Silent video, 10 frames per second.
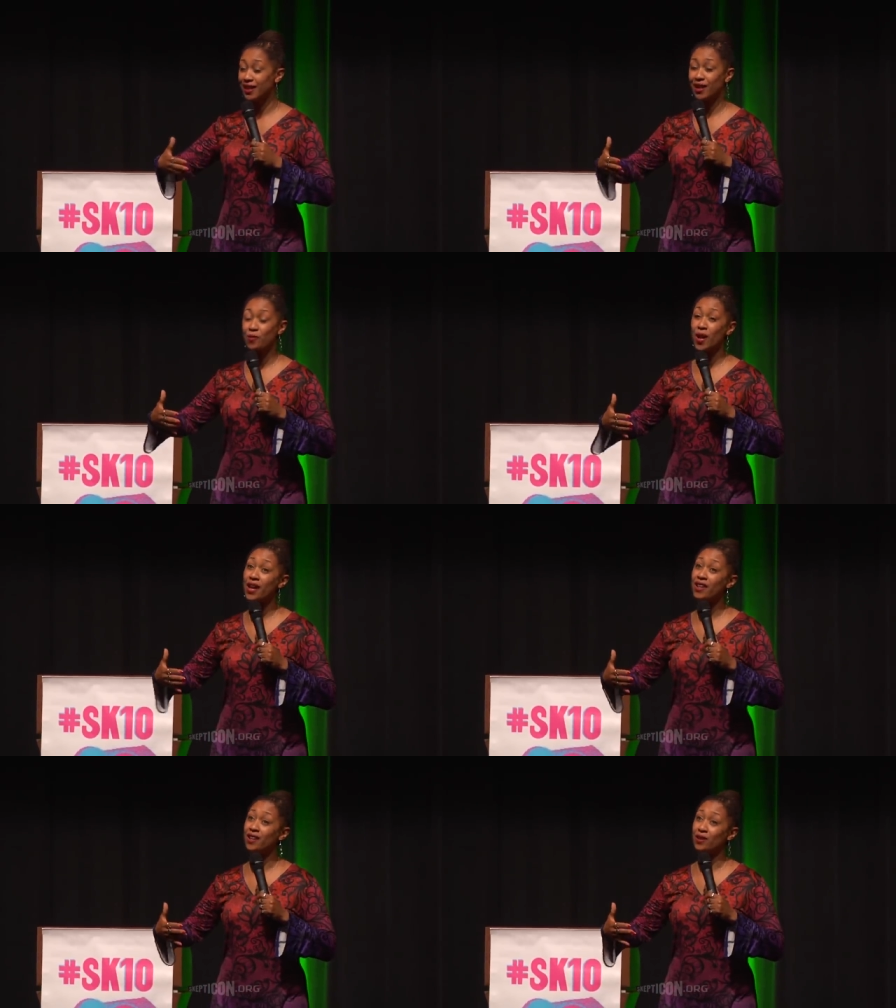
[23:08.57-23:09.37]
Like I
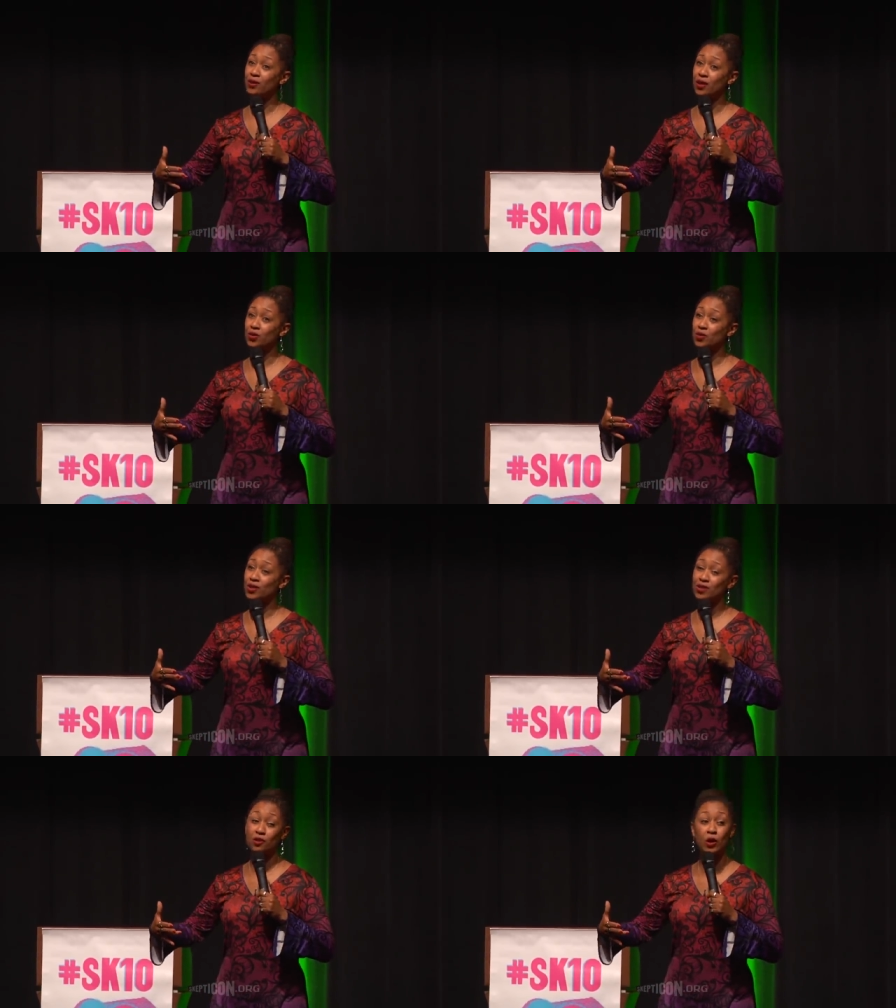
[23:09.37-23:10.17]
read, I, I was reading
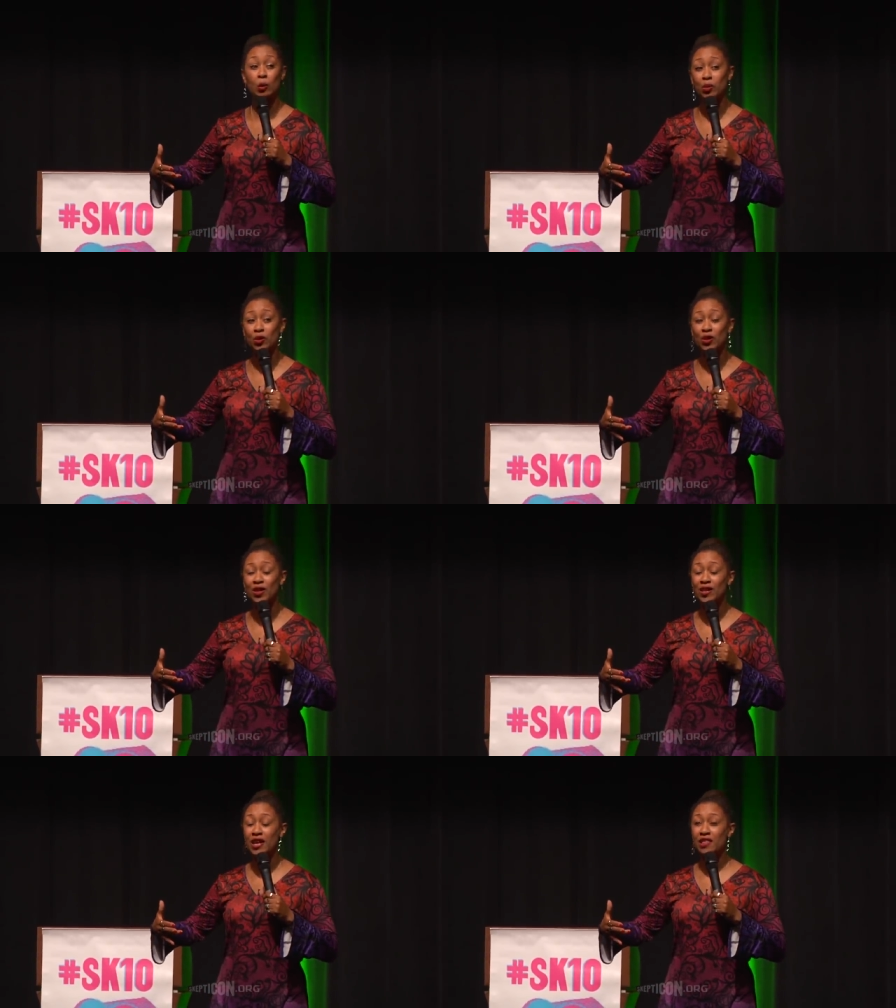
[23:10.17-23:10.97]
a self-help book
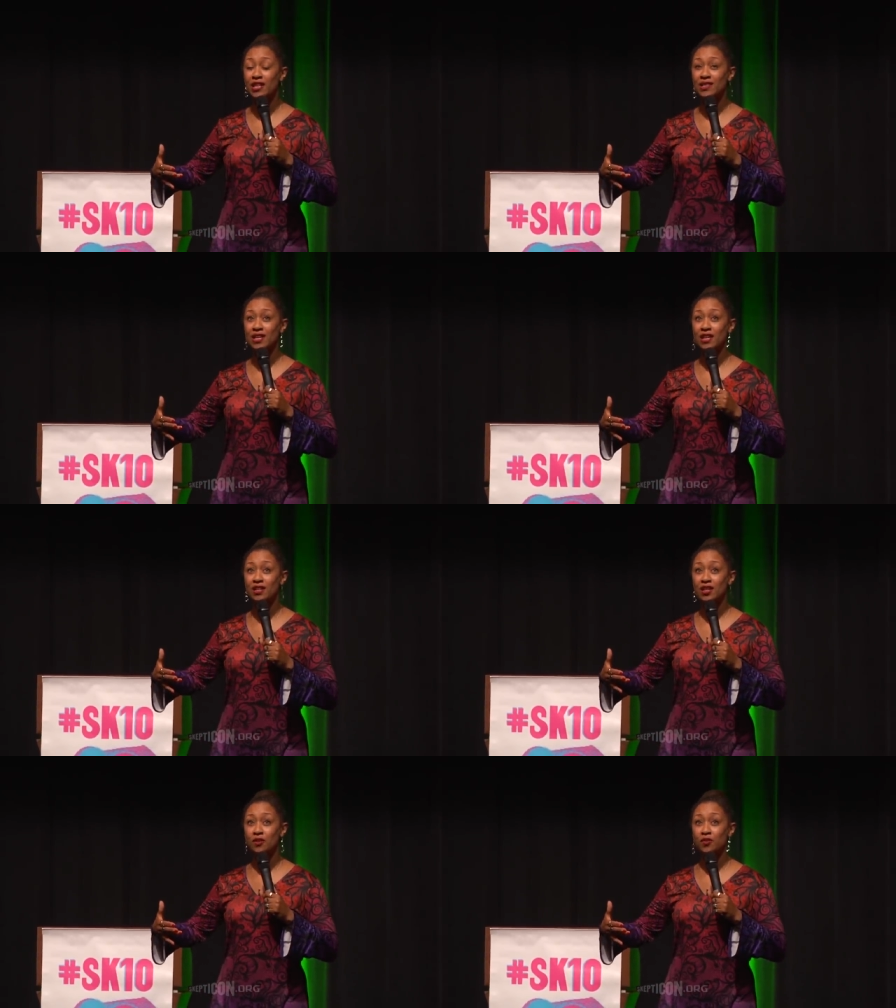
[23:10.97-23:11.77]
that
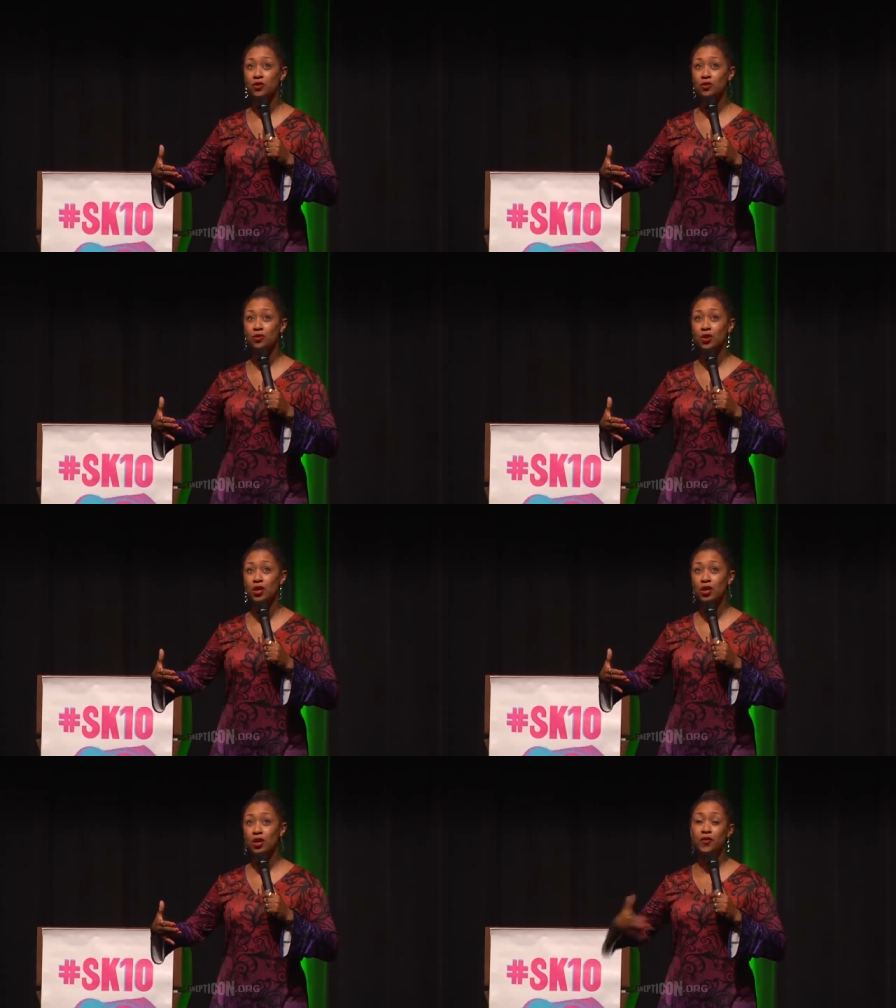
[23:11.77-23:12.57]
said if you
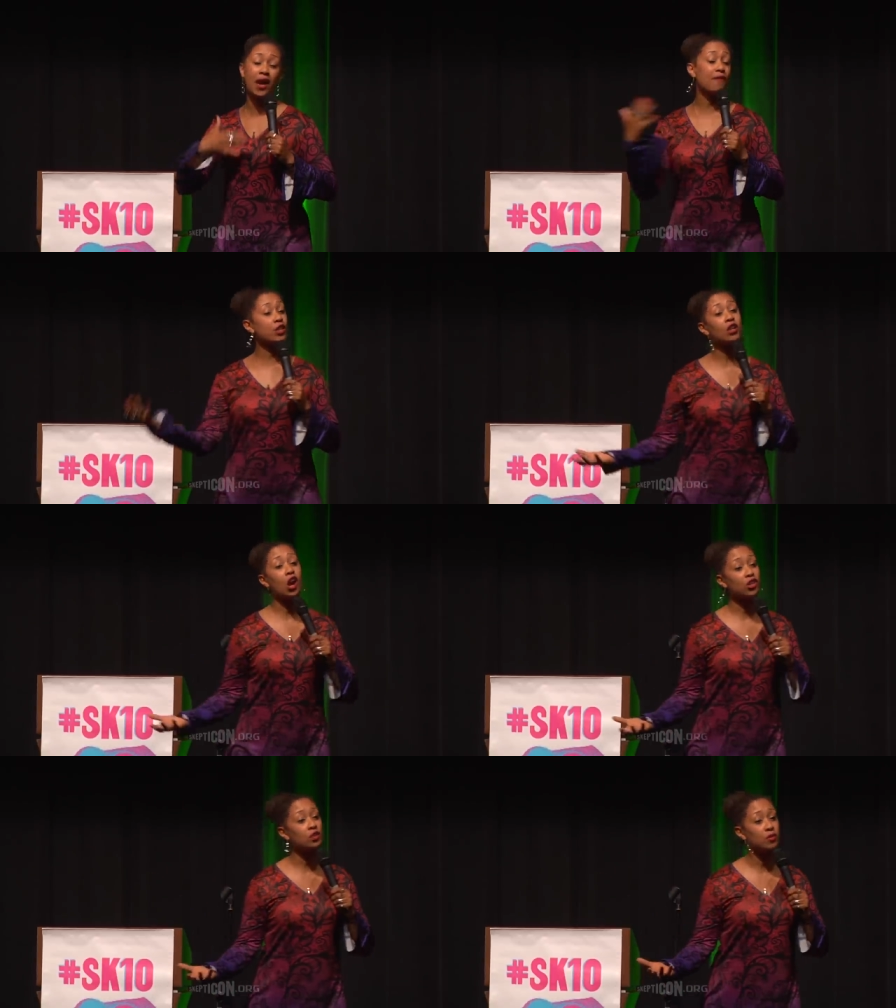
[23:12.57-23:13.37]
if you're having an
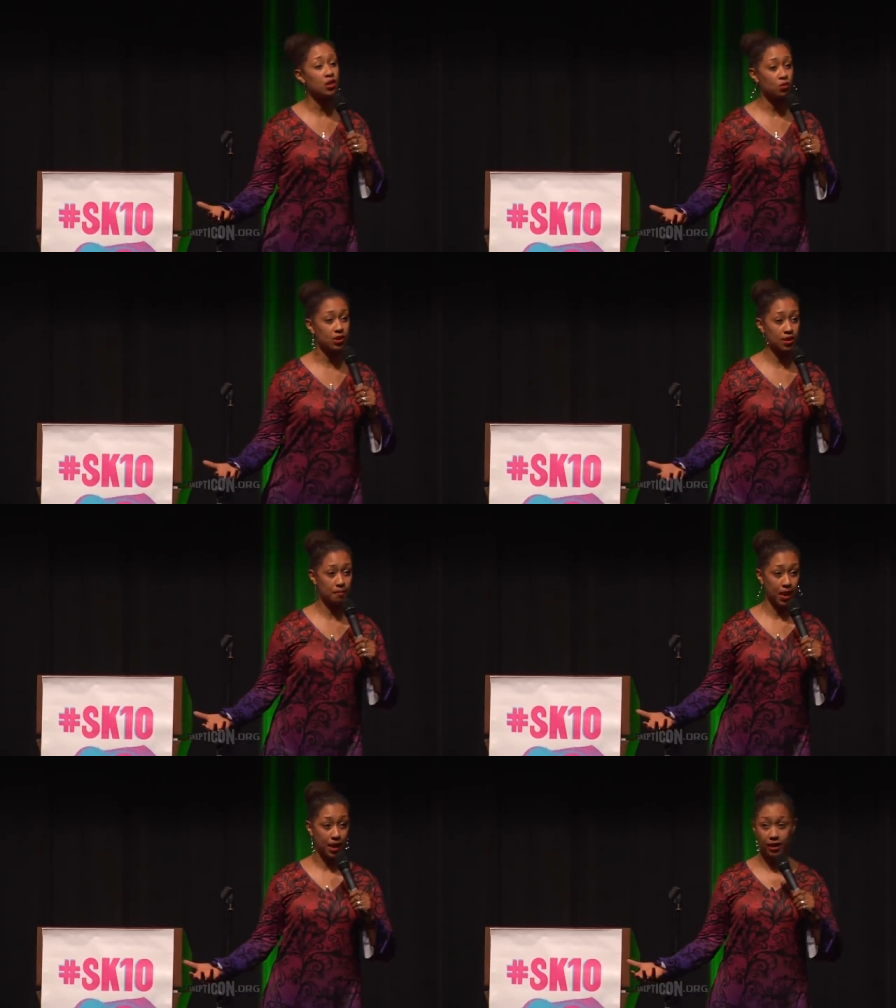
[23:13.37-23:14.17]
argument with
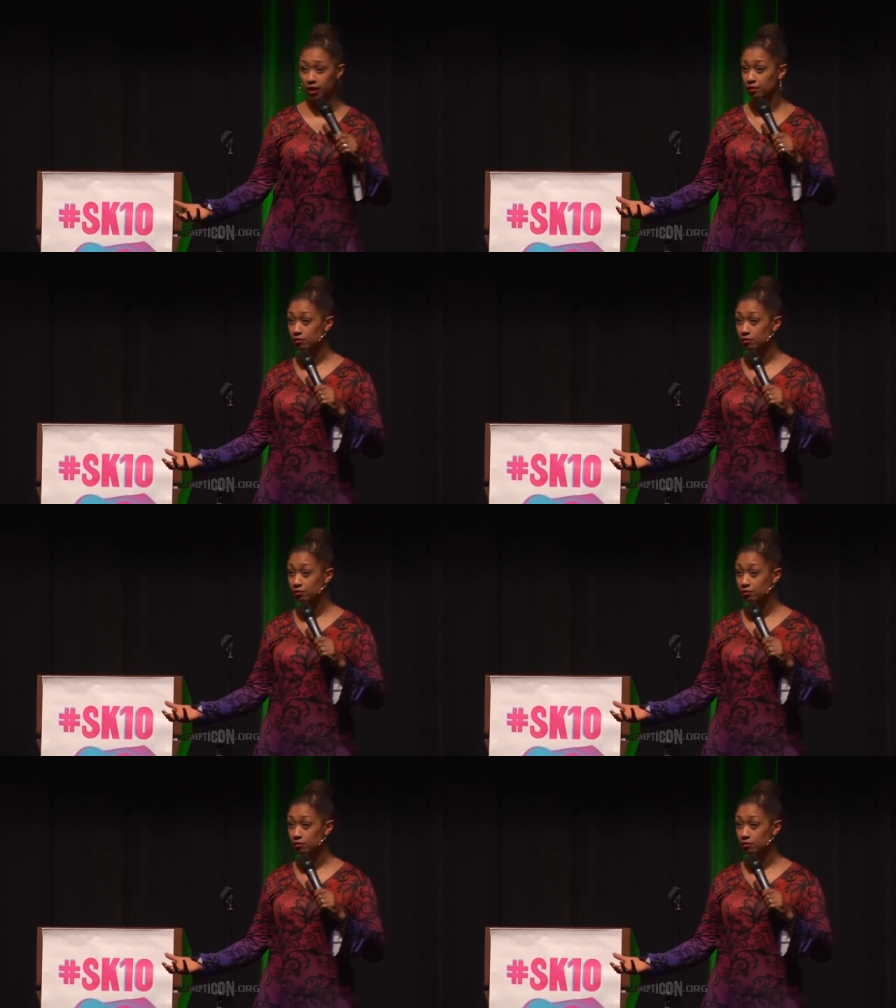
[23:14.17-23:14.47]
somebody,